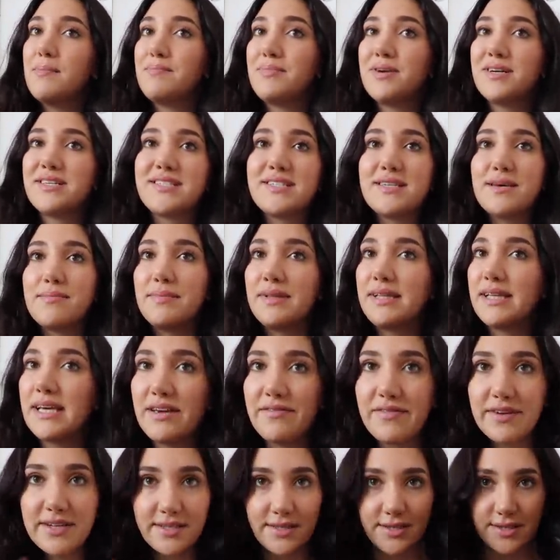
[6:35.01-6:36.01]
put some
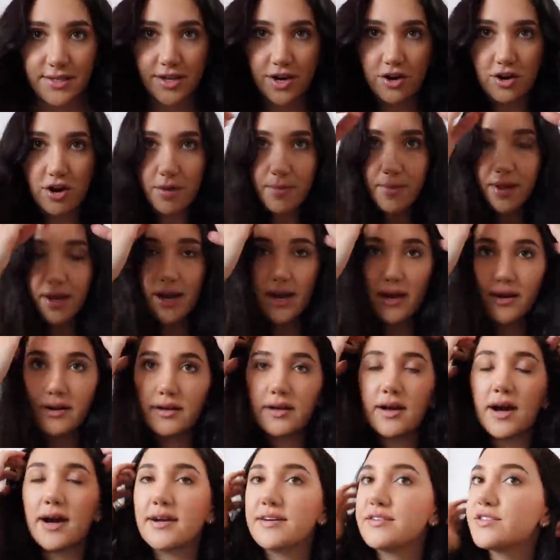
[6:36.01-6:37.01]
leave-in serum in it
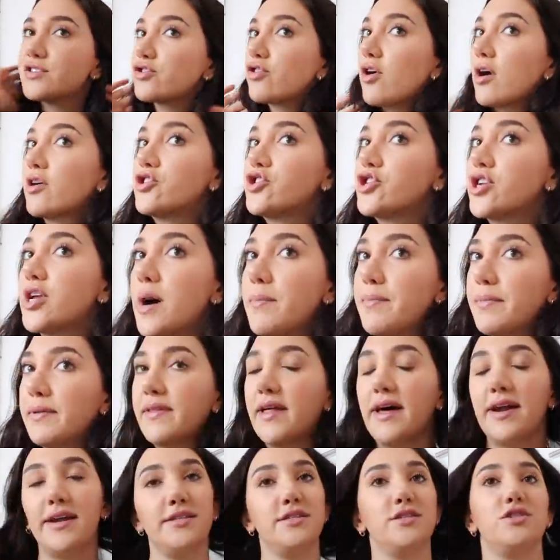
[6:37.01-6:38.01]
and kind of scrunch it up and
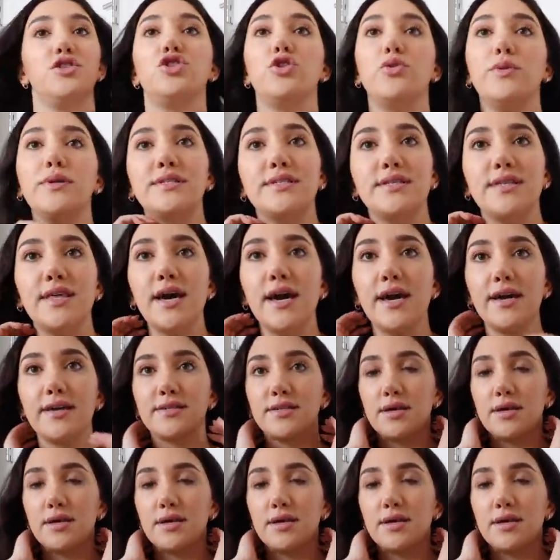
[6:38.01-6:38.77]
let it do its thing.